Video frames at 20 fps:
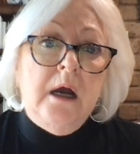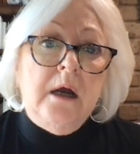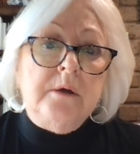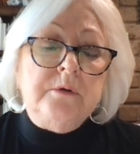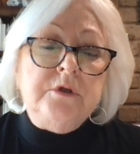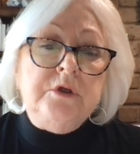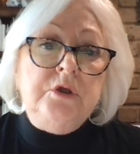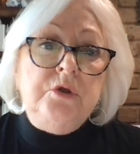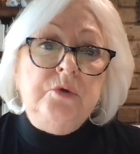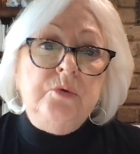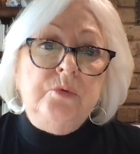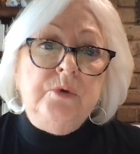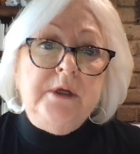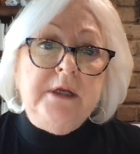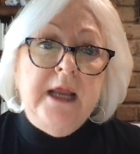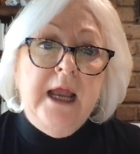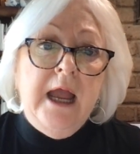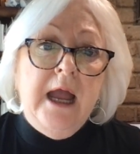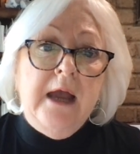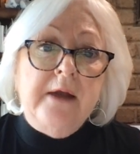you
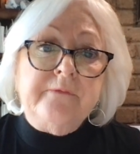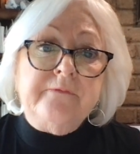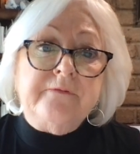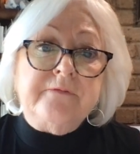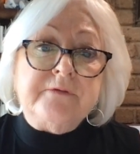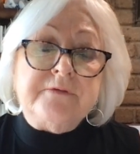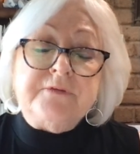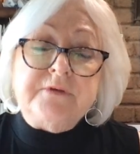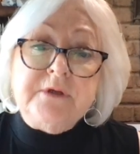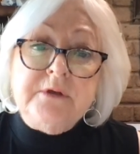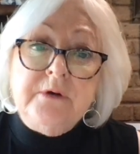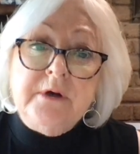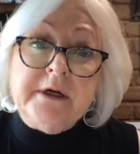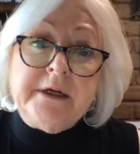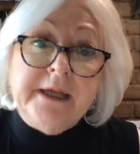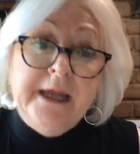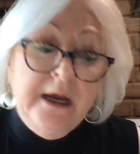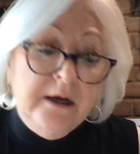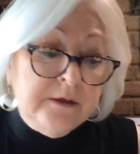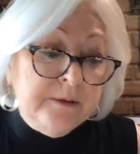would have still
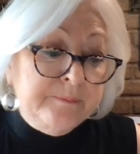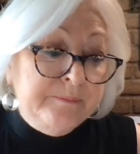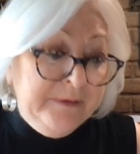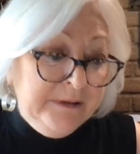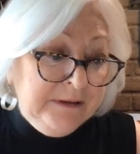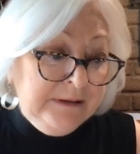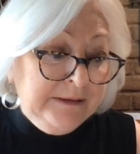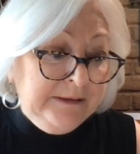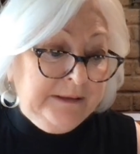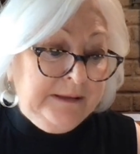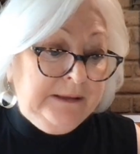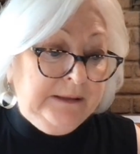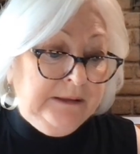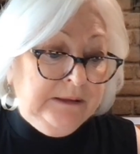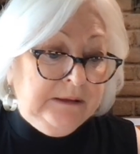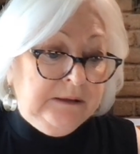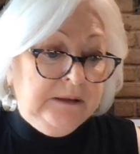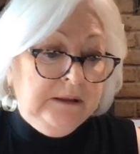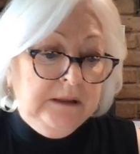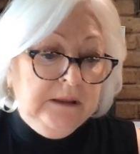accountability,